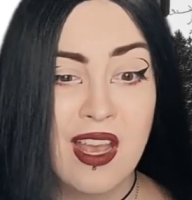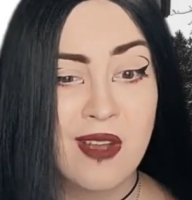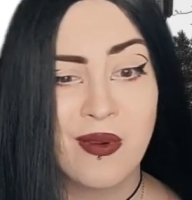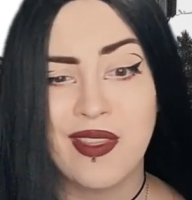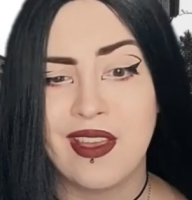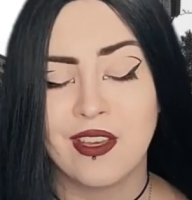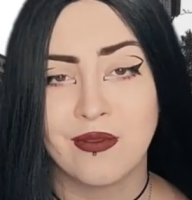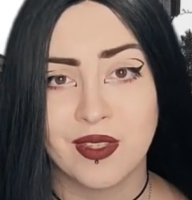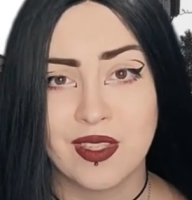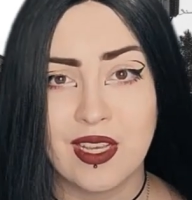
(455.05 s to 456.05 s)
where they could
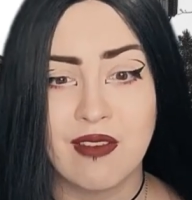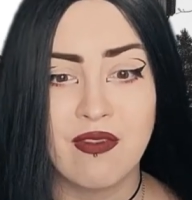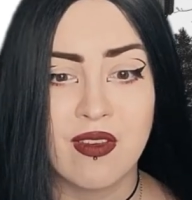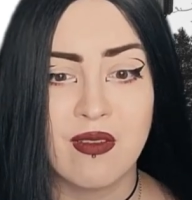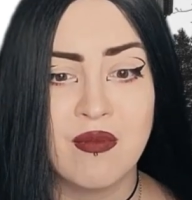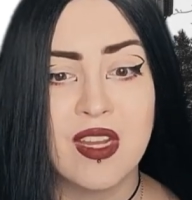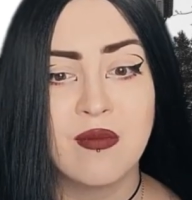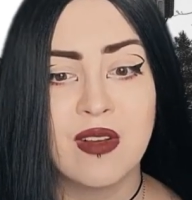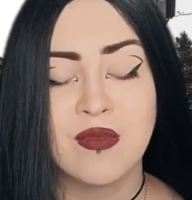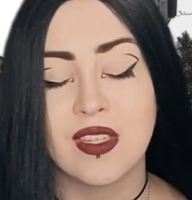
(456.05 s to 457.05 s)
receive the
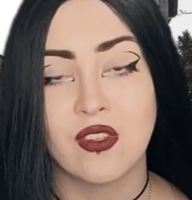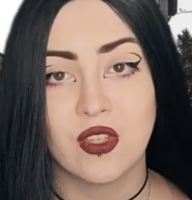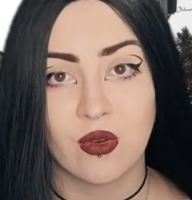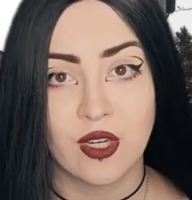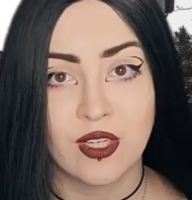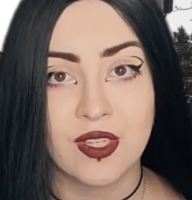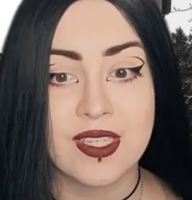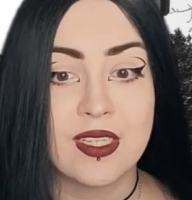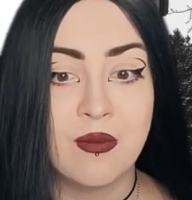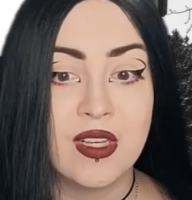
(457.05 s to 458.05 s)
minimum sensorial
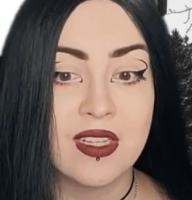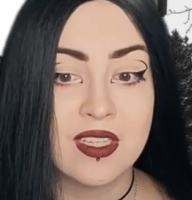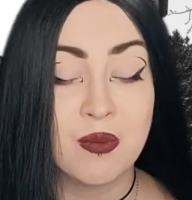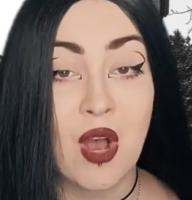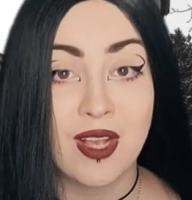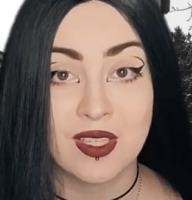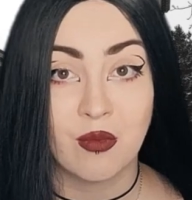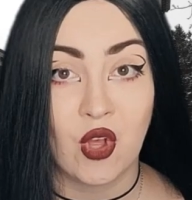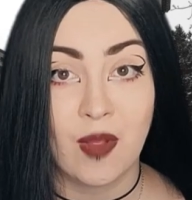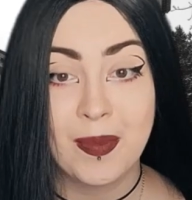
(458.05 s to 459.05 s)
stimulus
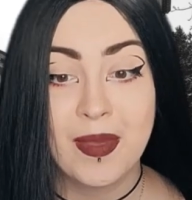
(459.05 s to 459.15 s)
possible.